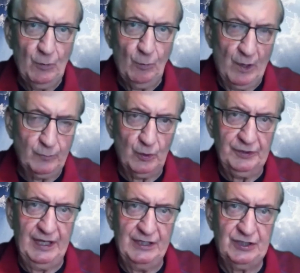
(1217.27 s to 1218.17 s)
one
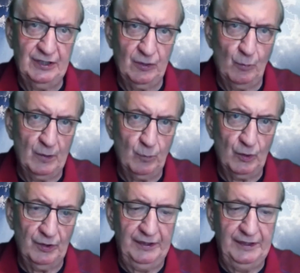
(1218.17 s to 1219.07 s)
world nation and the one
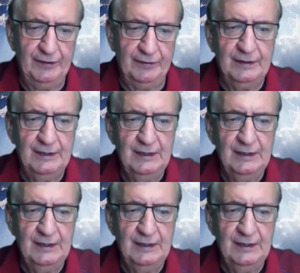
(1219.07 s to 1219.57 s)
world leader